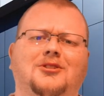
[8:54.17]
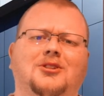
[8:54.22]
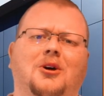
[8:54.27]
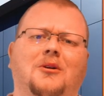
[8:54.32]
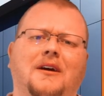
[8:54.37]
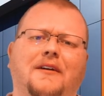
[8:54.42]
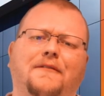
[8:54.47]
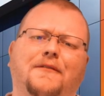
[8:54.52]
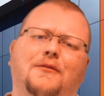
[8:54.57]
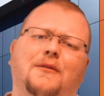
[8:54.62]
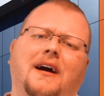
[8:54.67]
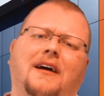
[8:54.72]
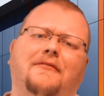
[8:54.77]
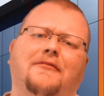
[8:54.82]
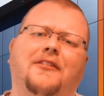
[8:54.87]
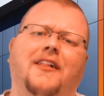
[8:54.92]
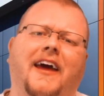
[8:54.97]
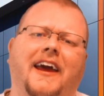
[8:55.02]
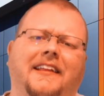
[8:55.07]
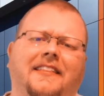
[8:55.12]
so if you
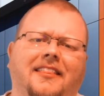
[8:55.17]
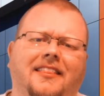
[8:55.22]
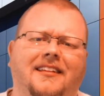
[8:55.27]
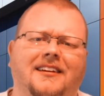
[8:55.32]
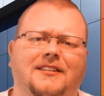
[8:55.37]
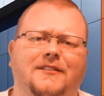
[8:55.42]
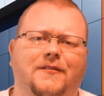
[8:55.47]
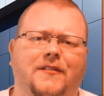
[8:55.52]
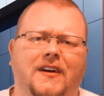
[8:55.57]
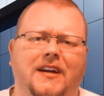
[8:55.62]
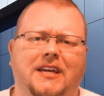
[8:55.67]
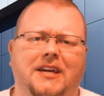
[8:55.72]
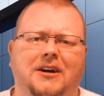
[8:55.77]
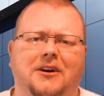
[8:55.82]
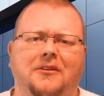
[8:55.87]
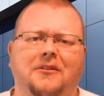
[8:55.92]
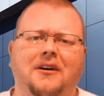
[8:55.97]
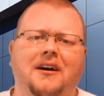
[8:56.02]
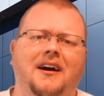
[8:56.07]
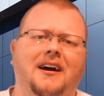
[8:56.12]
have liked this
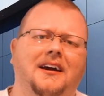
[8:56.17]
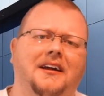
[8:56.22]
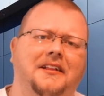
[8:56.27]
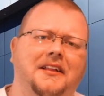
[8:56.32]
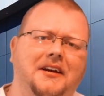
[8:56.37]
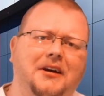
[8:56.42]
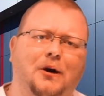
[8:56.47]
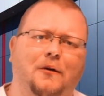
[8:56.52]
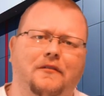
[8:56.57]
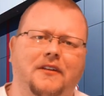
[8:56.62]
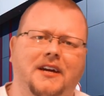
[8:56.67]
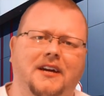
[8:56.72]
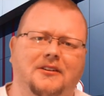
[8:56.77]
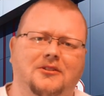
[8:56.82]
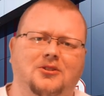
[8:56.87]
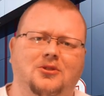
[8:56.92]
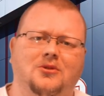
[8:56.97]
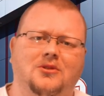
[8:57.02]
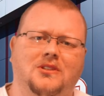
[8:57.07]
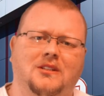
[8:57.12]
video, click over
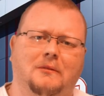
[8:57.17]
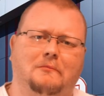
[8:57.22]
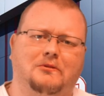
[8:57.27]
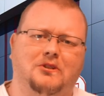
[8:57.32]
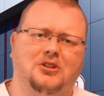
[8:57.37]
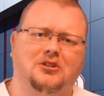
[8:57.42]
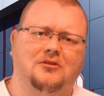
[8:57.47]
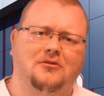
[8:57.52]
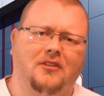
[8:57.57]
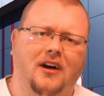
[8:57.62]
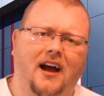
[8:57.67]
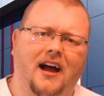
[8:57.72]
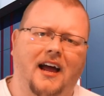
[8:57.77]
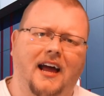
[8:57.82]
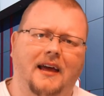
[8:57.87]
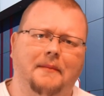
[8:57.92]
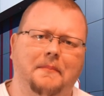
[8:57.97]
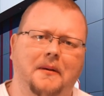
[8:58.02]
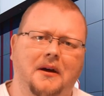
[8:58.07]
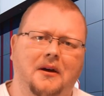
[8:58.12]
here to
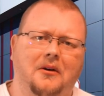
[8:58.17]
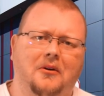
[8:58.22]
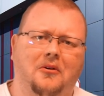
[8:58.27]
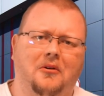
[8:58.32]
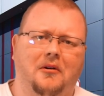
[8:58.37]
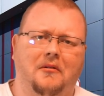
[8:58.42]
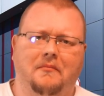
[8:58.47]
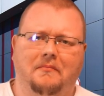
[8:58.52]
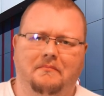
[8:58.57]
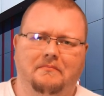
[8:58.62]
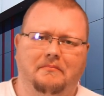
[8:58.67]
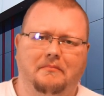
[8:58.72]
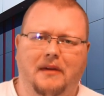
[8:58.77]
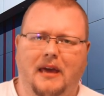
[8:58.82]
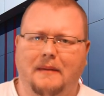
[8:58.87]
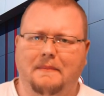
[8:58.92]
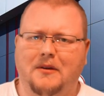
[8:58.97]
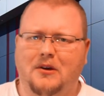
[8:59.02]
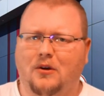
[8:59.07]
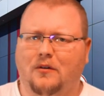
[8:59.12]
subscribe or
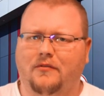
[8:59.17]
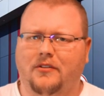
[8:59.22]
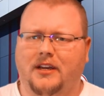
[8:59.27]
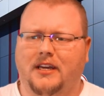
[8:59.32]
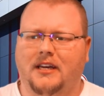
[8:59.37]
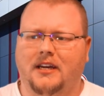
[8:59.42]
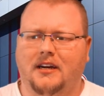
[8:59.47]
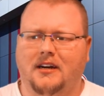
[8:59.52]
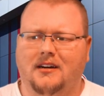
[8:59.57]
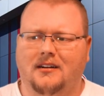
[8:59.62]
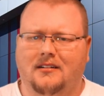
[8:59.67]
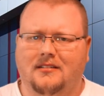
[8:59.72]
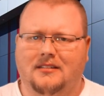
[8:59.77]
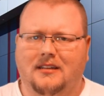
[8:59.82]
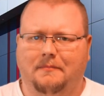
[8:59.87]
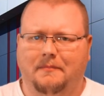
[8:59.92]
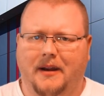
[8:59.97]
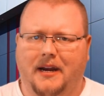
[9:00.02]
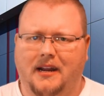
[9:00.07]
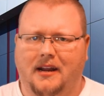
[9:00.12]
maybe over here,
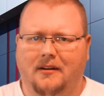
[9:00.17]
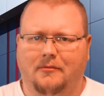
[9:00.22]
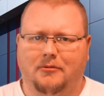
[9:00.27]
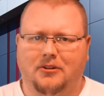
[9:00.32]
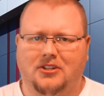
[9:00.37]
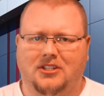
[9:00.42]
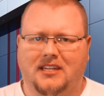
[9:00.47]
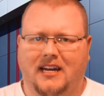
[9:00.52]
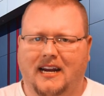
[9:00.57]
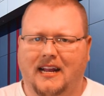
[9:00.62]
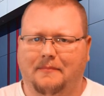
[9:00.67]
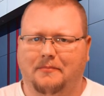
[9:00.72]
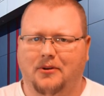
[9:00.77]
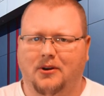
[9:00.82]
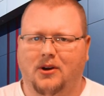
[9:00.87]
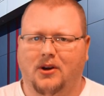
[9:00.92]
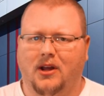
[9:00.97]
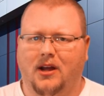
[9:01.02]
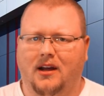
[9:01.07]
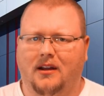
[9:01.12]
depending on which side I
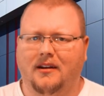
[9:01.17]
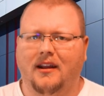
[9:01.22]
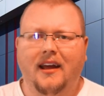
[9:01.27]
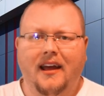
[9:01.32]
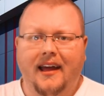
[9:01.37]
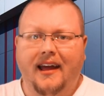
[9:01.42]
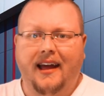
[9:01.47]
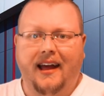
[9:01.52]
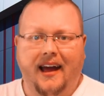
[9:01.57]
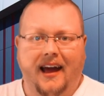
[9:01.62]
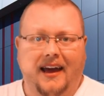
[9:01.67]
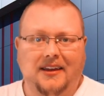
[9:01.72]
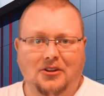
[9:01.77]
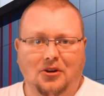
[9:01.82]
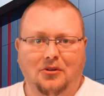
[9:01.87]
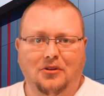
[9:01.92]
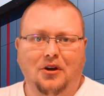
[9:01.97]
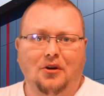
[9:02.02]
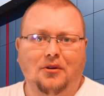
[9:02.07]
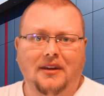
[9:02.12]
put it on. I
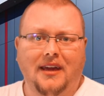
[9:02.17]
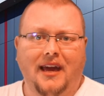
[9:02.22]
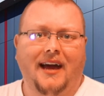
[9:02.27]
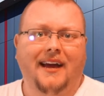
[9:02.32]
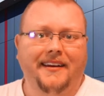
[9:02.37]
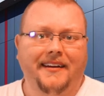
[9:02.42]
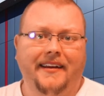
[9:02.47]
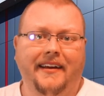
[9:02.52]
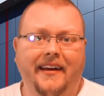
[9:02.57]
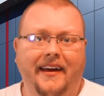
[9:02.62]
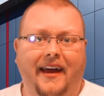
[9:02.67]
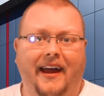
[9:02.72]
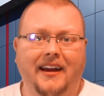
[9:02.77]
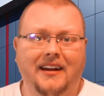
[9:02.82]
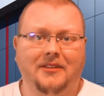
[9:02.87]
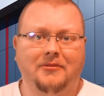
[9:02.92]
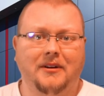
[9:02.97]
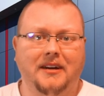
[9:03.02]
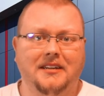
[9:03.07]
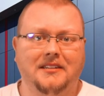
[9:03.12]
don't yet.
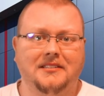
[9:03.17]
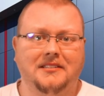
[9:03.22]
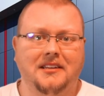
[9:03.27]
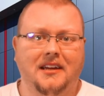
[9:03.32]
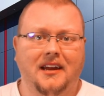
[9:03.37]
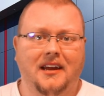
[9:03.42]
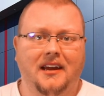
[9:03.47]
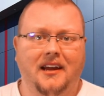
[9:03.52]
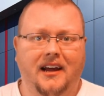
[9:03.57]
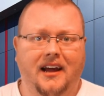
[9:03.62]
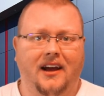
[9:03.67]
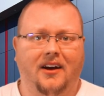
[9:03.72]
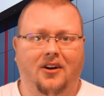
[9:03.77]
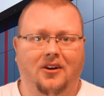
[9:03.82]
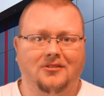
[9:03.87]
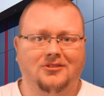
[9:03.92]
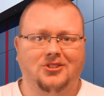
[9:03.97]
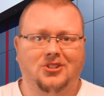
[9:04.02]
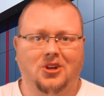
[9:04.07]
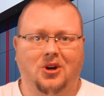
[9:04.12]
Anyways, uh,
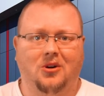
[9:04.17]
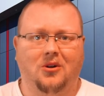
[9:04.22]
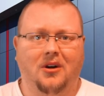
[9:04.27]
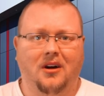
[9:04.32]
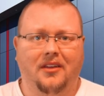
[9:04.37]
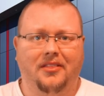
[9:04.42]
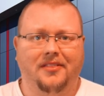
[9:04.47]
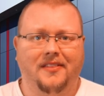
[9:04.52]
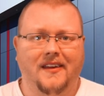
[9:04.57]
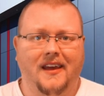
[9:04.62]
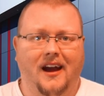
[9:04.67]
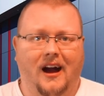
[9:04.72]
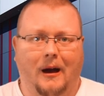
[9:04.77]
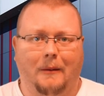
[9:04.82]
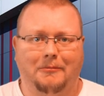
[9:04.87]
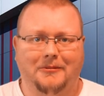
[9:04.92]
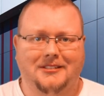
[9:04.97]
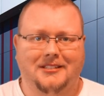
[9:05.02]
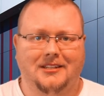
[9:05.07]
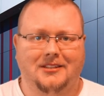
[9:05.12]
also the
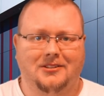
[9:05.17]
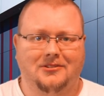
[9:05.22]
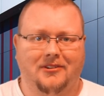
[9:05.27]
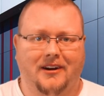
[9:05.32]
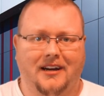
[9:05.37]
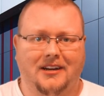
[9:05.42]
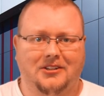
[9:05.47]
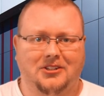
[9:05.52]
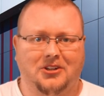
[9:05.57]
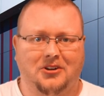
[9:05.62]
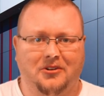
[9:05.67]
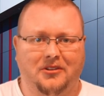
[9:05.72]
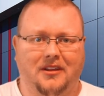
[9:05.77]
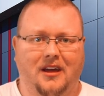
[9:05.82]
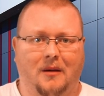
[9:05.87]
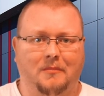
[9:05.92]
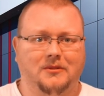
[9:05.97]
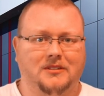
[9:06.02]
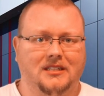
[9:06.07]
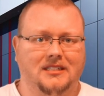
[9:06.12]
opposite direction or
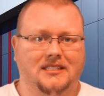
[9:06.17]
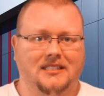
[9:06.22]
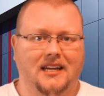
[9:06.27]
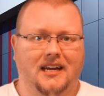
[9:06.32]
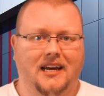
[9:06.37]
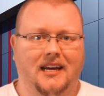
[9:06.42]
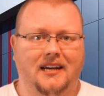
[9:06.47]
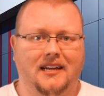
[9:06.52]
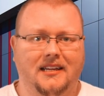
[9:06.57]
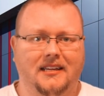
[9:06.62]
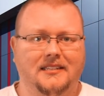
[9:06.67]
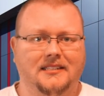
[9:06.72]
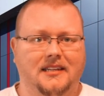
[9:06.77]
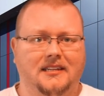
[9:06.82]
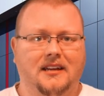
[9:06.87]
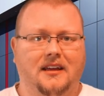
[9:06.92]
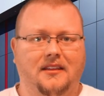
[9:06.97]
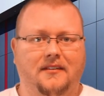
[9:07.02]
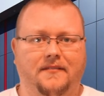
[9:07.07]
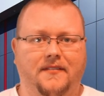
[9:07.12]
the opposite side is
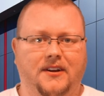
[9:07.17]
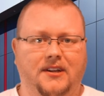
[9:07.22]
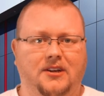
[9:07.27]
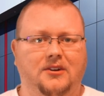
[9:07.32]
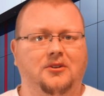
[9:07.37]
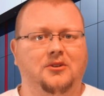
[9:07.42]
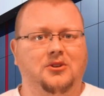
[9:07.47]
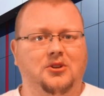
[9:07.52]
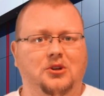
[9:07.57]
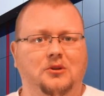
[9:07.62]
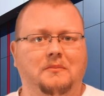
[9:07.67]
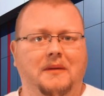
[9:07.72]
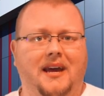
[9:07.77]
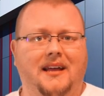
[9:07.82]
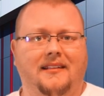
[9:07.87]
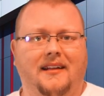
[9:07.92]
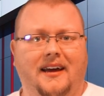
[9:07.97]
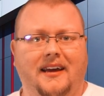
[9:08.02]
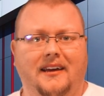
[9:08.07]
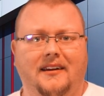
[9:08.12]
another video you
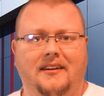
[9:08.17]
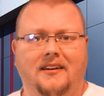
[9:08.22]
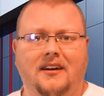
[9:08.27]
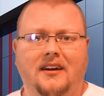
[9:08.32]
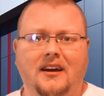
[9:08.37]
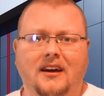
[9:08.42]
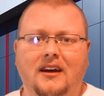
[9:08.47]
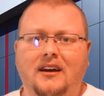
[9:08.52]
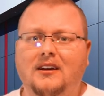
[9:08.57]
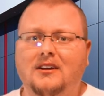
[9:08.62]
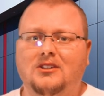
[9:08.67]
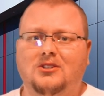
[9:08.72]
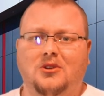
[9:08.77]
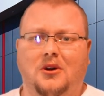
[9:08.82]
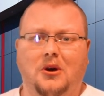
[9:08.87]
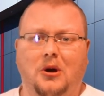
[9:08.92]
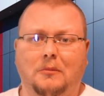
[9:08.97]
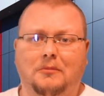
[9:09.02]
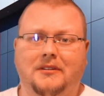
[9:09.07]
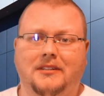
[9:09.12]
may like.
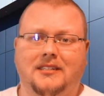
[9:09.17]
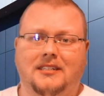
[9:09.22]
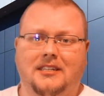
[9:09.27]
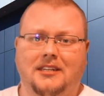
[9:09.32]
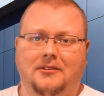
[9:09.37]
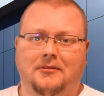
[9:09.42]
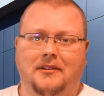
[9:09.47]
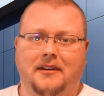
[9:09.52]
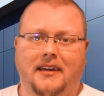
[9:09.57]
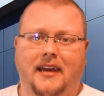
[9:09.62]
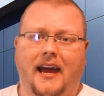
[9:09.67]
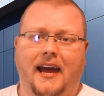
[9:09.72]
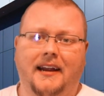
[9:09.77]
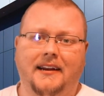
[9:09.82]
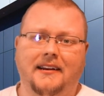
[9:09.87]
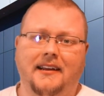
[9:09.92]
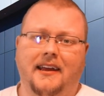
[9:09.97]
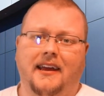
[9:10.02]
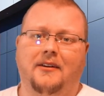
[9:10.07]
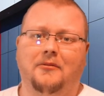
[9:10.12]
So I hope to see you
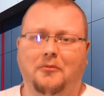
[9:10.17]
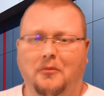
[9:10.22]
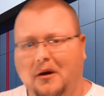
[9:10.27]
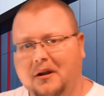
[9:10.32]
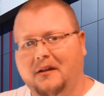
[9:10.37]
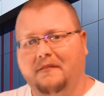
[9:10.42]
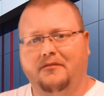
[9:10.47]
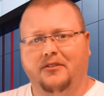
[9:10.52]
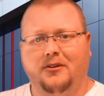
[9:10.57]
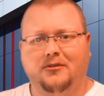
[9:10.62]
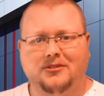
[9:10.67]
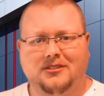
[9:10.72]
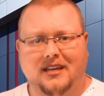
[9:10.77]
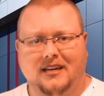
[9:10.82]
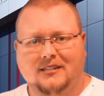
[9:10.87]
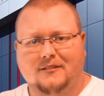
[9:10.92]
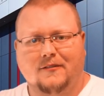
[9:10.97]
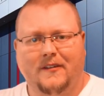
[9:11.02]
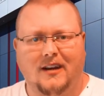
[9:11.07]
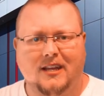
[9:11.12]
again in one of those
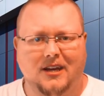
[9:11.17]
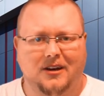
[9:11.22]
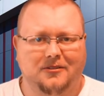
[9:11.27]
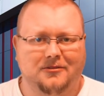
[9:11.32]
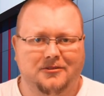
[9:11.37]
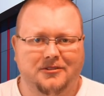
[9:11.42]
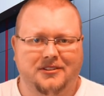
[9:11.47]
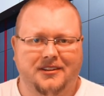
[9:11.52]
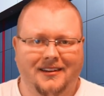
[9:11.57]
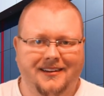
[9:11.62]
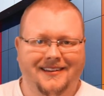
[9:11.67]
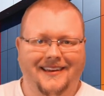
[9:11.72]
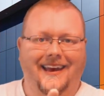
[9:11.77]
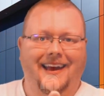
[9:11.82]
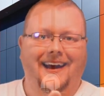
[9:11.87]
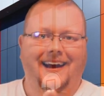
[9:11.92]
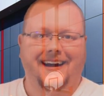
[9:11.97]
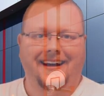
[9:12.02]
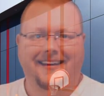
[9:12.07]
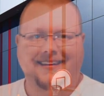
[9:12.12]
next videos.
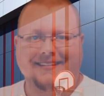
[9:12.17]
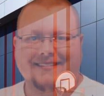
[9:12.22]
Yeah.